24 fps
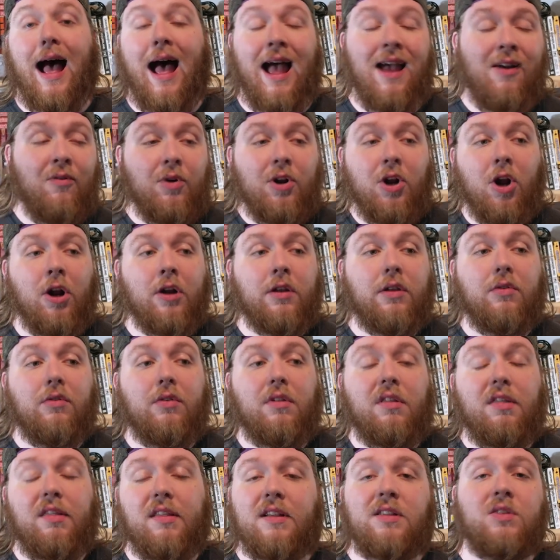I would argue
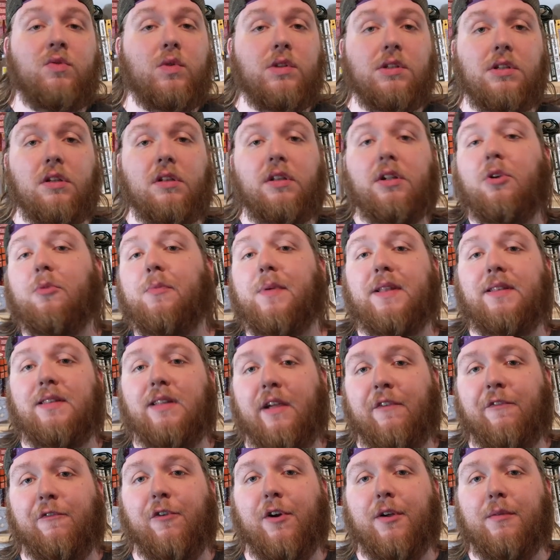that this one's a little bit
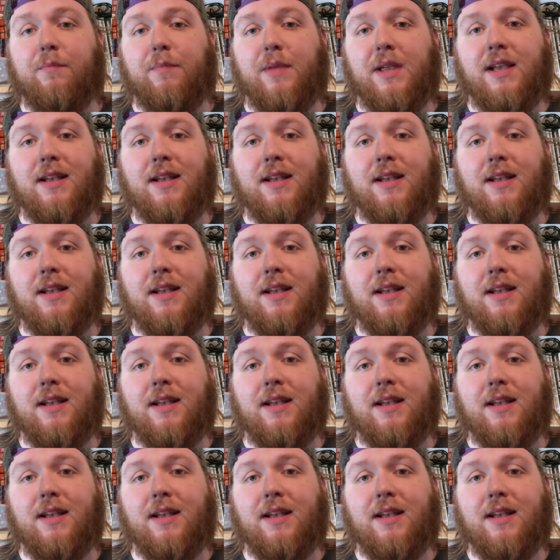different